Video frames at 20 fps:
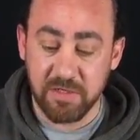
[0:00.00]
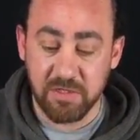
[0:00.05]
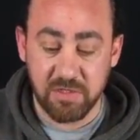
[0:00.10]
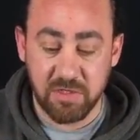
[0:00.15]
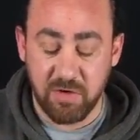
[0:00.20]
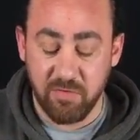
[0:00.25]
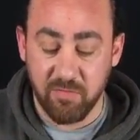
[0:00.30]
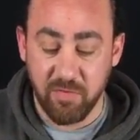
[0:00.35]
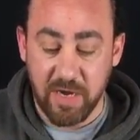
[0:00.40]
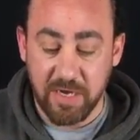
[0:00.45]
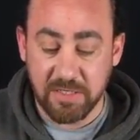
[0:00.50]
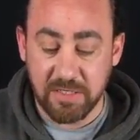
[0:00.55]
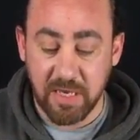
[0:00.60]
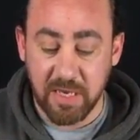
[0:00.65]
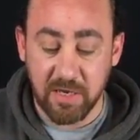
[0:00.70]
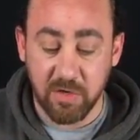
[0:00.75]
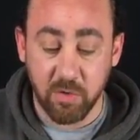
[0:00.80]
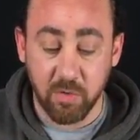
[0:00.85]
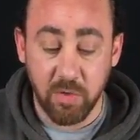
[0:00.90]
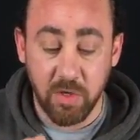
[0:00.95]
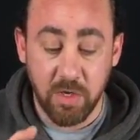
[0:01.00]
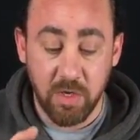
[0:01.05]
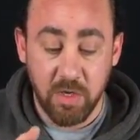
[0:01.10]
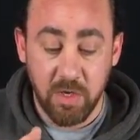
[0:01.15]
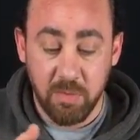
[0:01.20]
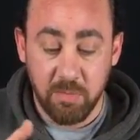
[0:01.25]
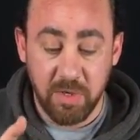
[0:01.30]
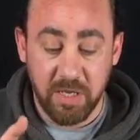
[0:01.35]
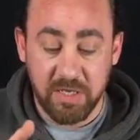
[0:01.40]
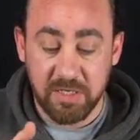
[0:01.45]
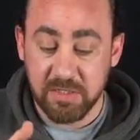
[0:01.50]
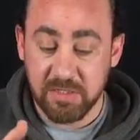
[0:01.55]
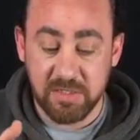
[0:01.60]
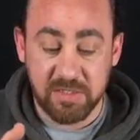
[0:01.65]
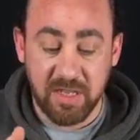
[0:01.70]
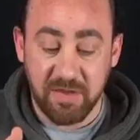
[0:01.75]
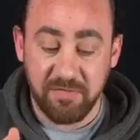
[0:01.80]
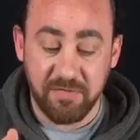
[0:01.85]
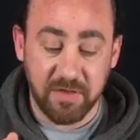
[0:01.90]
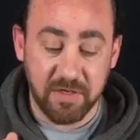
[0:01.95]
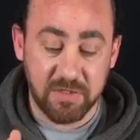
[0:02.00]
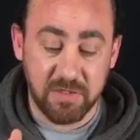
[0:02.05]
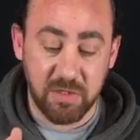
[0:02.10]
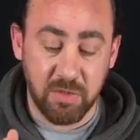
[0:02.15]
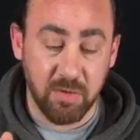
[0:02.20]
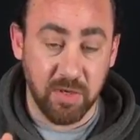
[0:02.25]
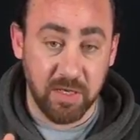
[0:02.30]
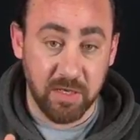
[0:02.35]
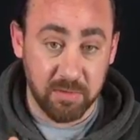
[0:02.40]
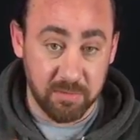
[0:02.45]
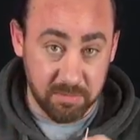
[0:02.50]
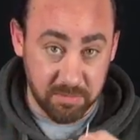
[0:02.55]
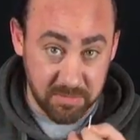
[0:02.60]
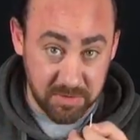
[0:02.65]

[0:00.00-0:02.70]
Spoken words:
it's like a rectangle, but it's nothing to it.